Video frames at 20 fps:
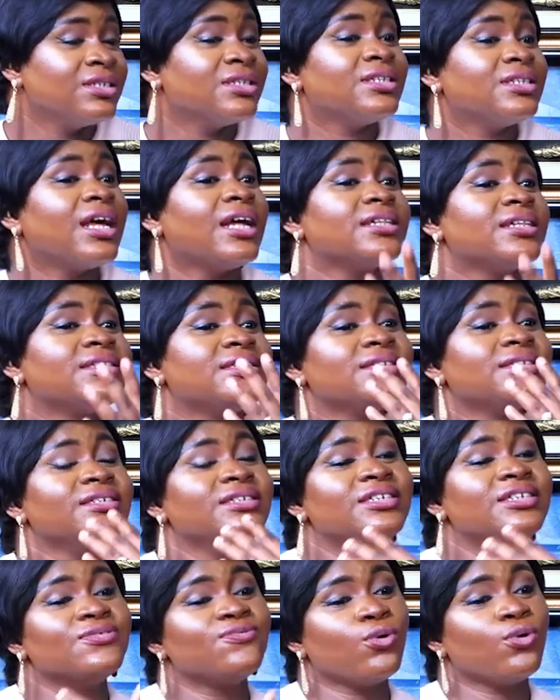that he
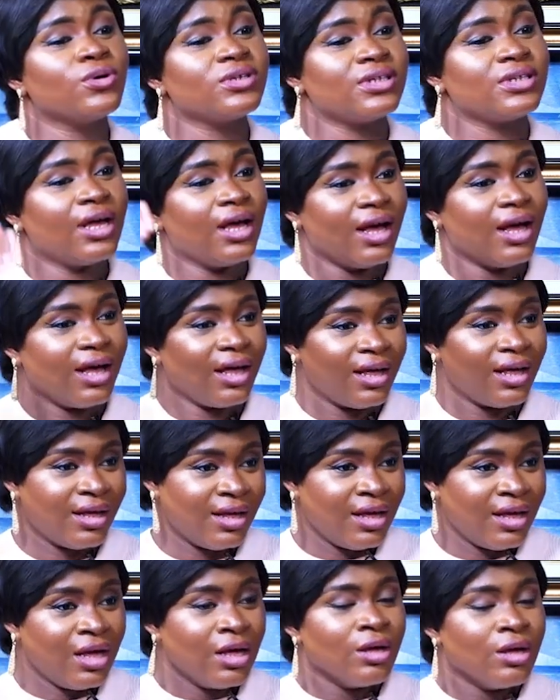divorced her,
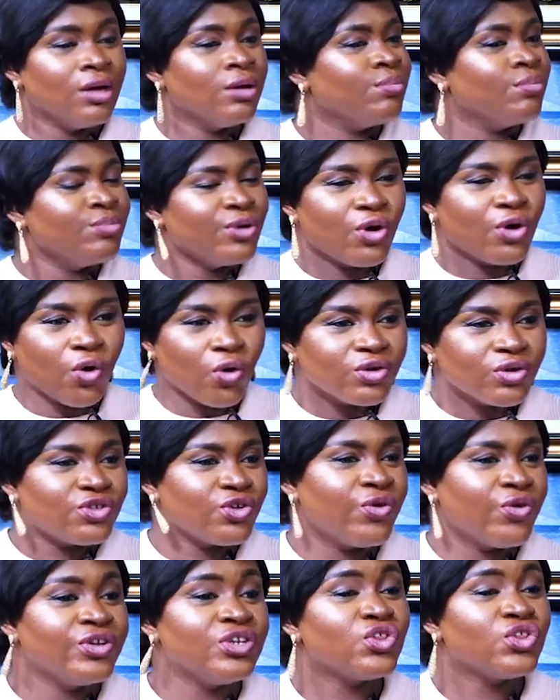because he
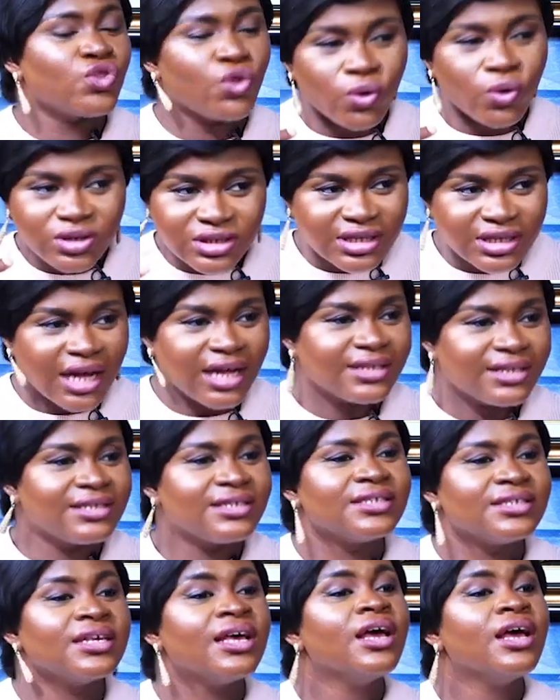already thought that
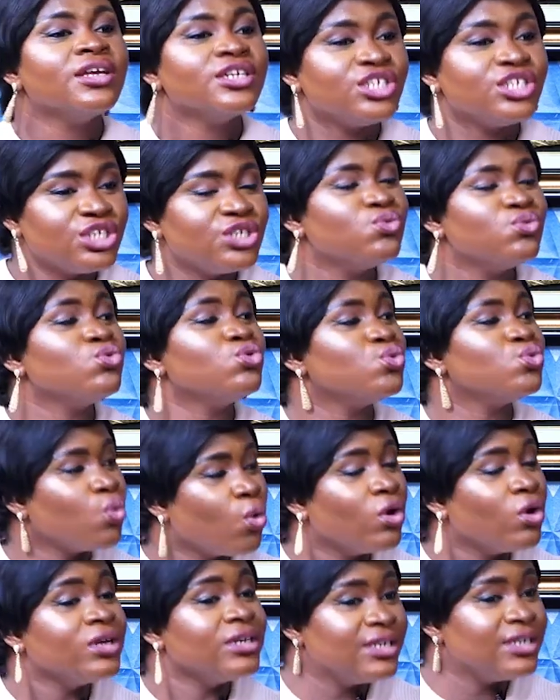she would
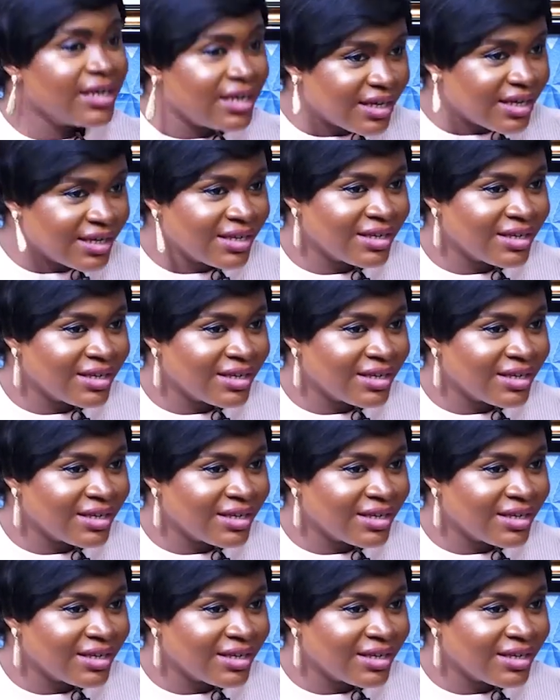one day